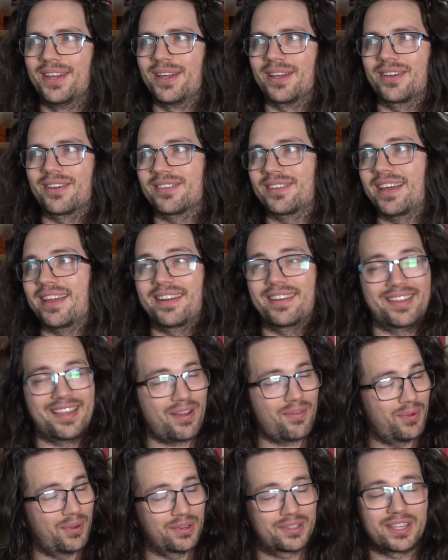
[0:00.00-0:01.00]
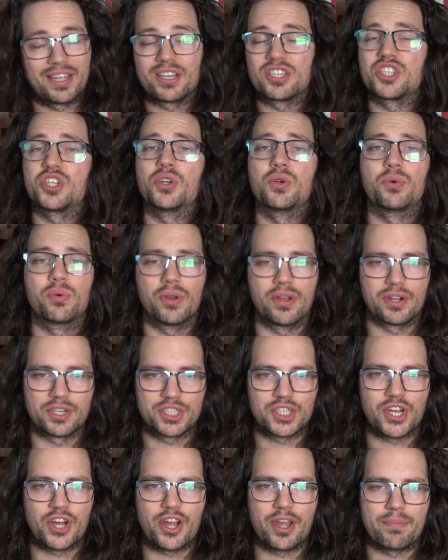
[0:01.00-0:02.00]
because that will take too long
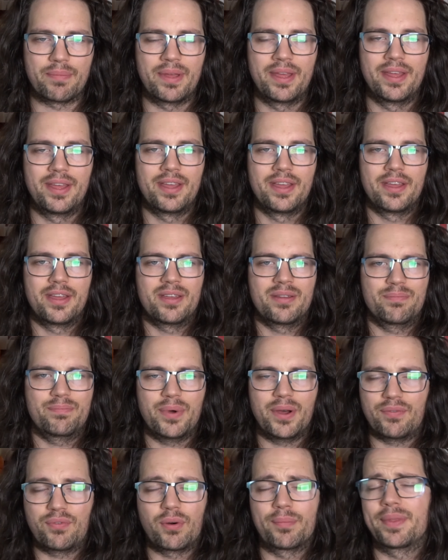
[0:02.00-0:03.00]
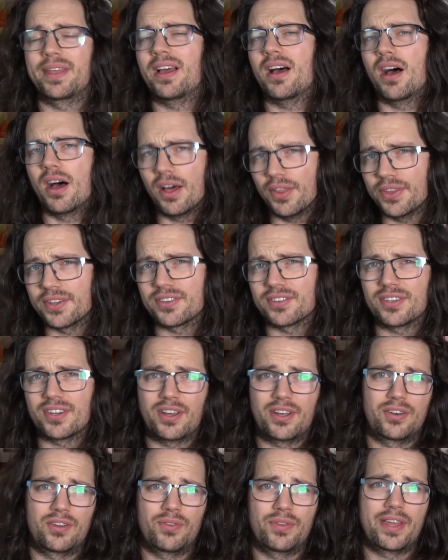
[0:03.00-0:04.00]
time. But from the other
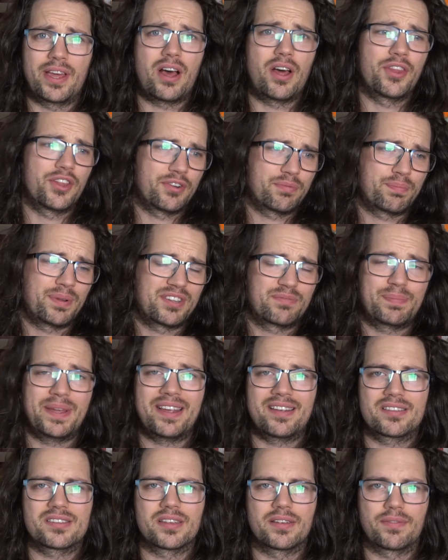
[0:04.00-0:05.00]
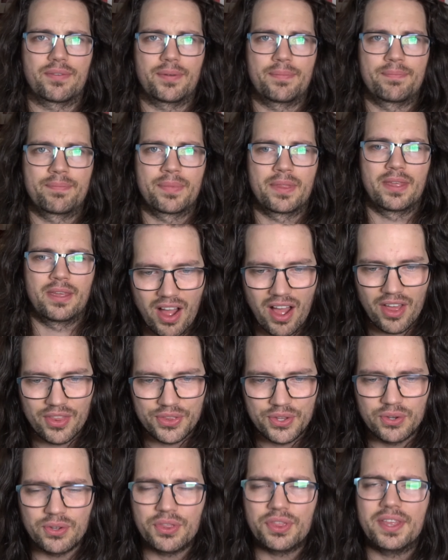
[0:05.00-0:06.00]
side, or the other's perspective,
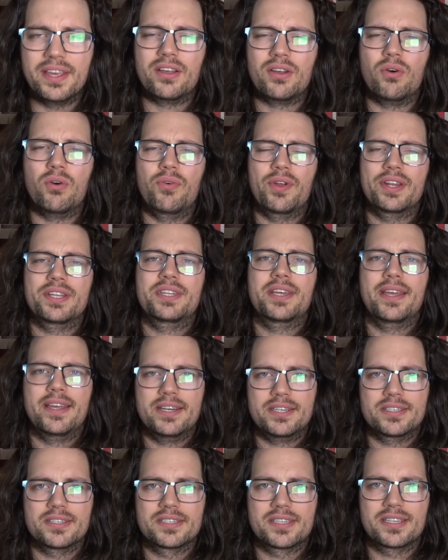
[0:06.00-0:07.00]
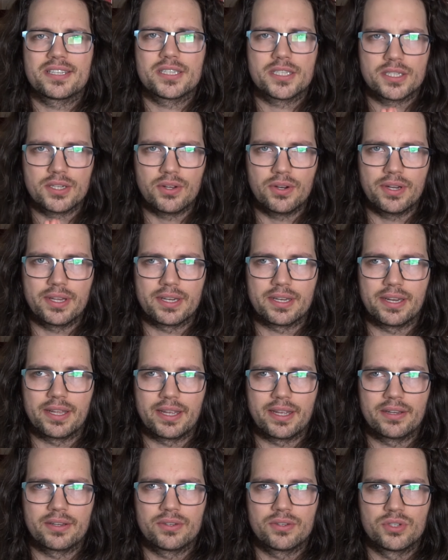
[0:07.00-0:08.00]
do you think orientations is
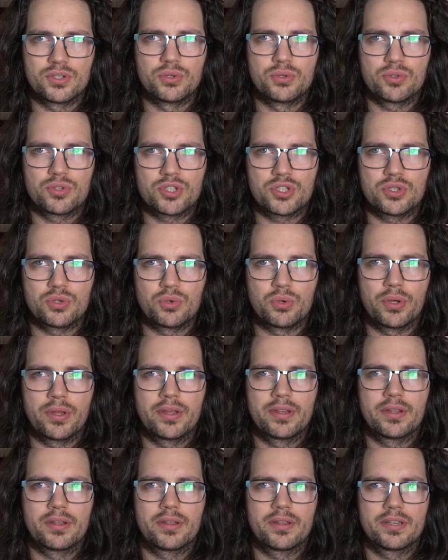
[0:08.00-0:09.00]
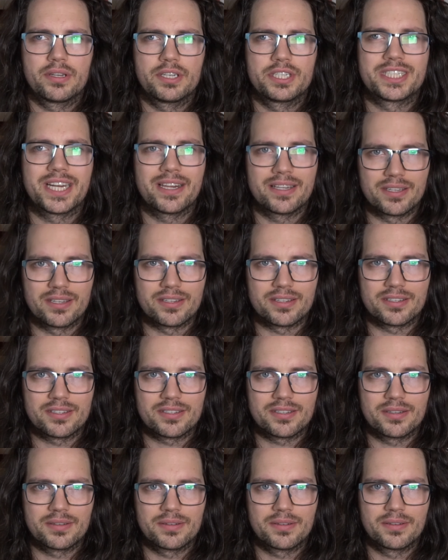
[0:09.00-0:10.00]
solidly due to
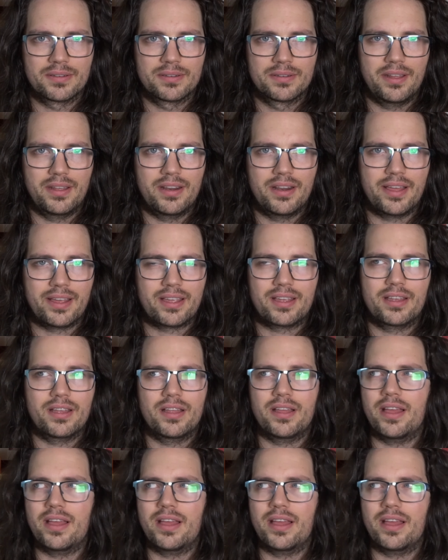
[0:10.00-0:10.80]
genders? Like,